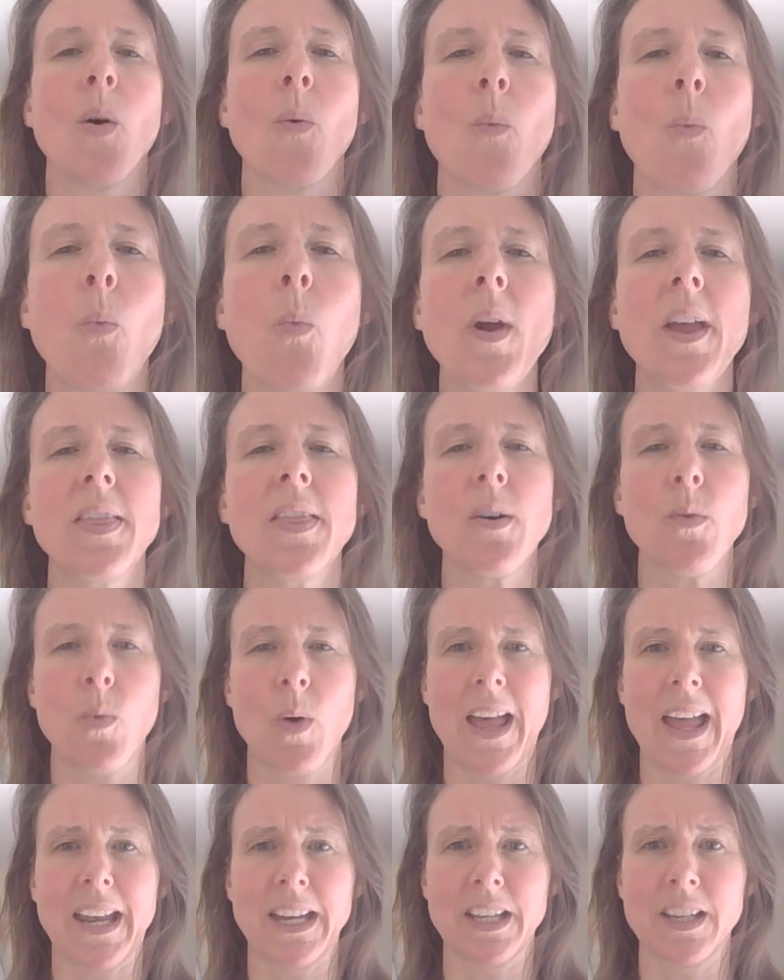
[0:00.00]
with
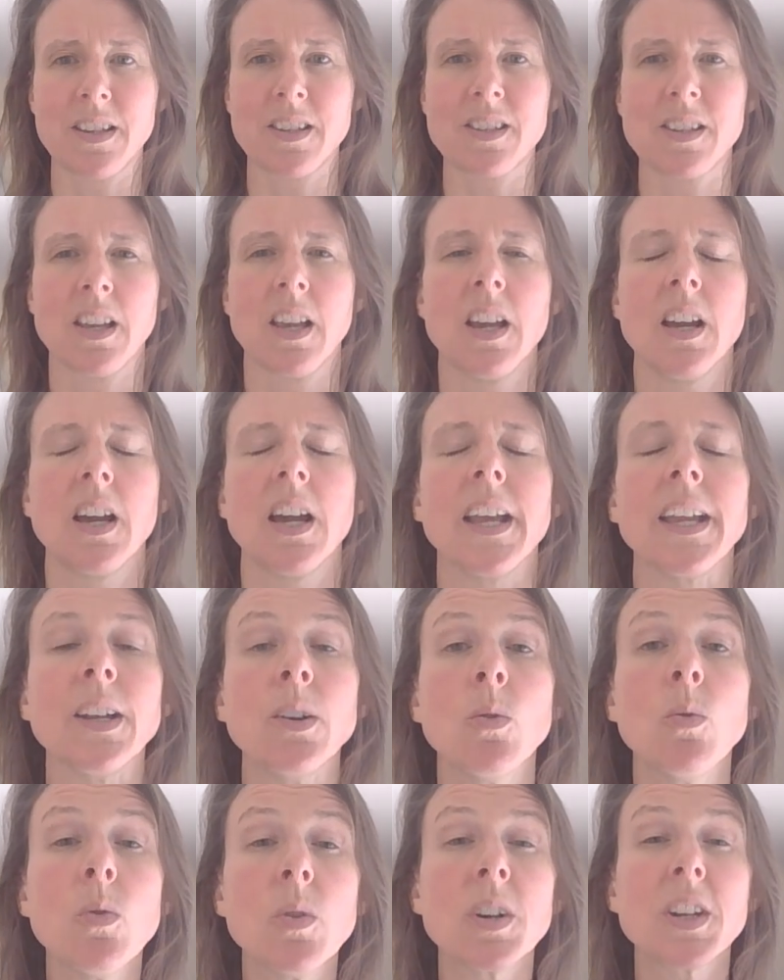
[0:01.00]
awareness in
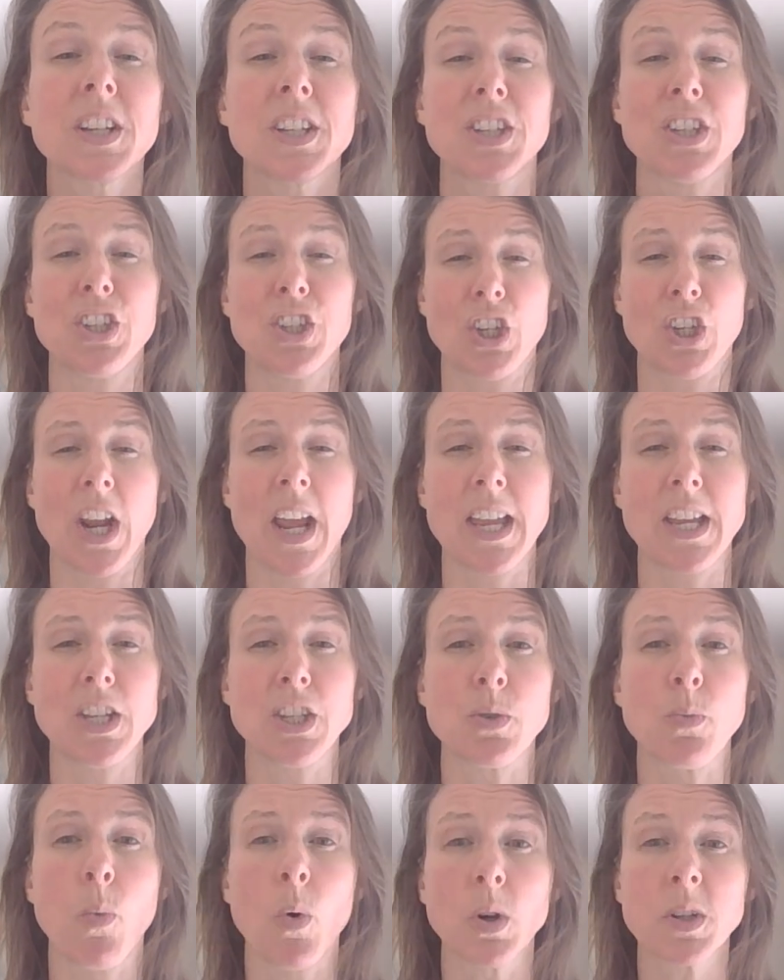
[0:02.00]
order to
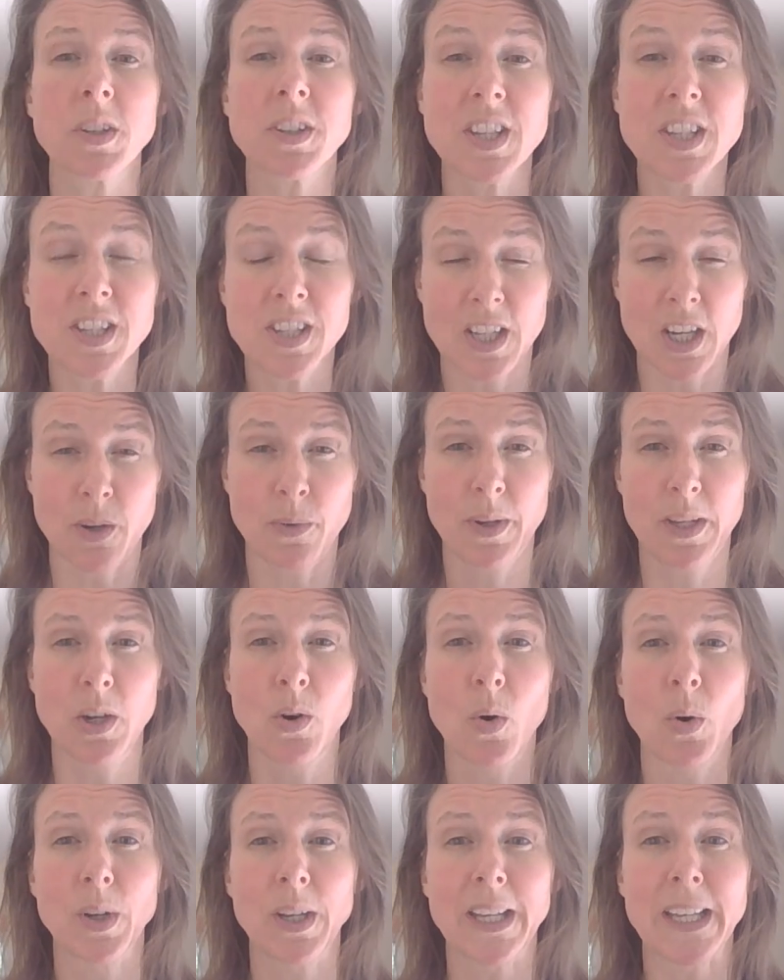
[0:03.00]
change what is going
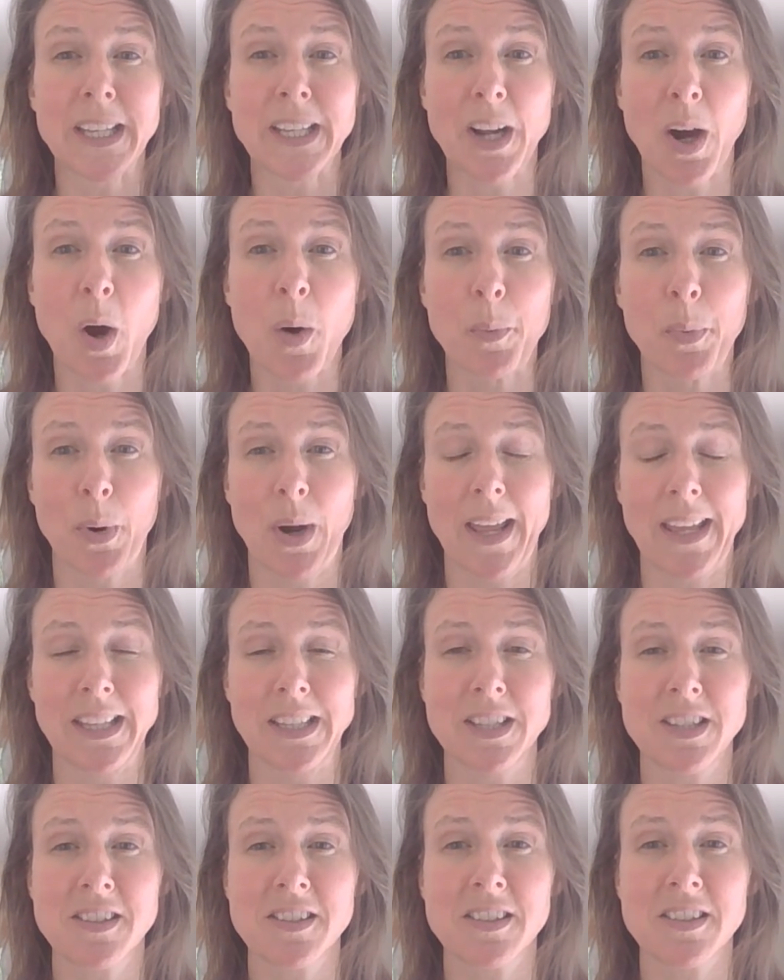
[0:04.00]
on in our
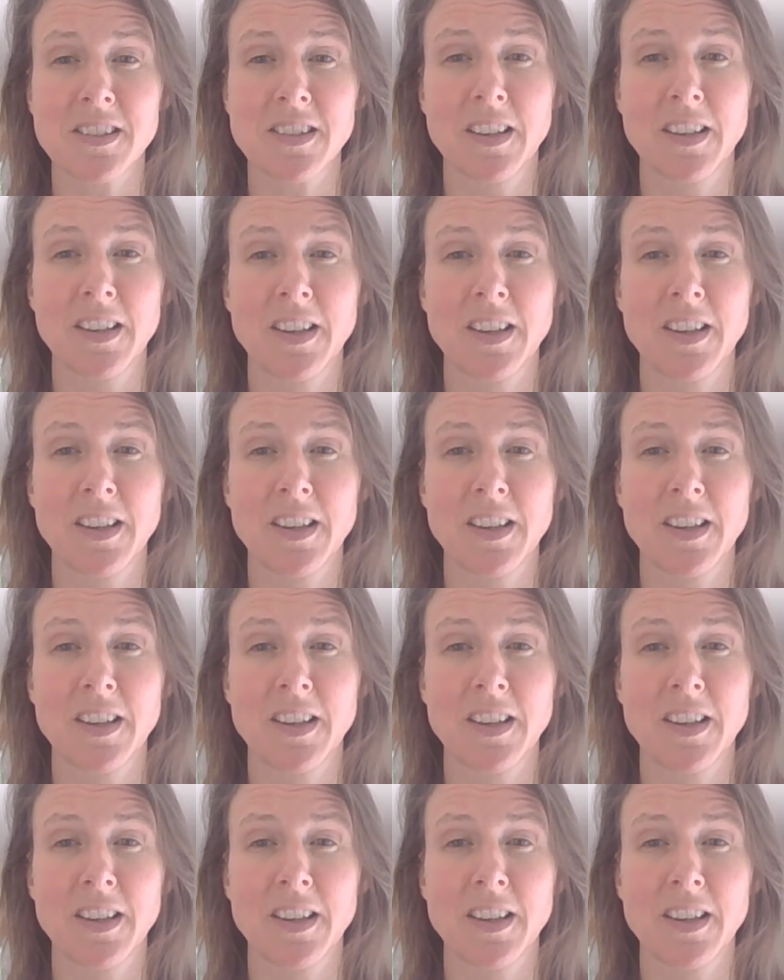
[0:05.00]
brains,